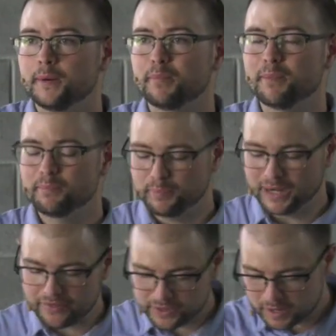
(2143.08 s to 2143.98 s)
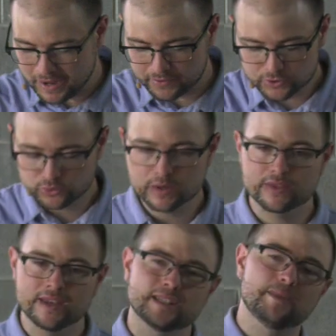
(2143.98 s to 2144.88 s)
But I think about those three
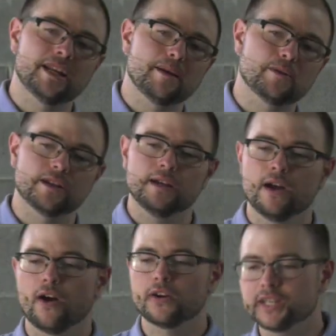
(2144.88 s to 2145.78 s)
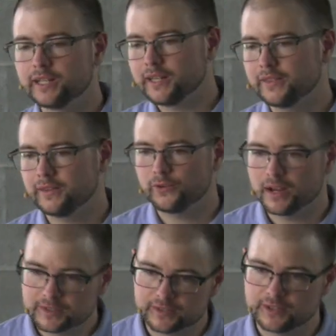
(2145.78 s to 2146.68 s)
things: being able to articulate
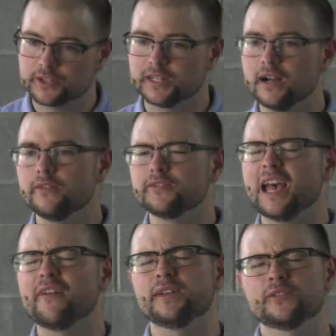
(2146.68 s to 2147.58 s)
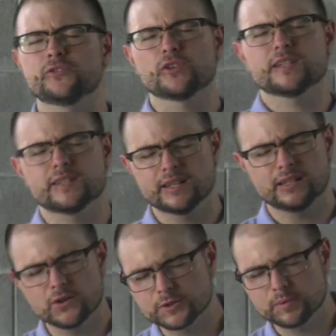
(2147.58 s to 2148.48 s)
grace to yourselves, having trusted
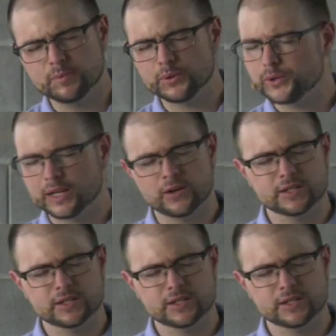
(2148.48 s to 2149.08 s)
close people who can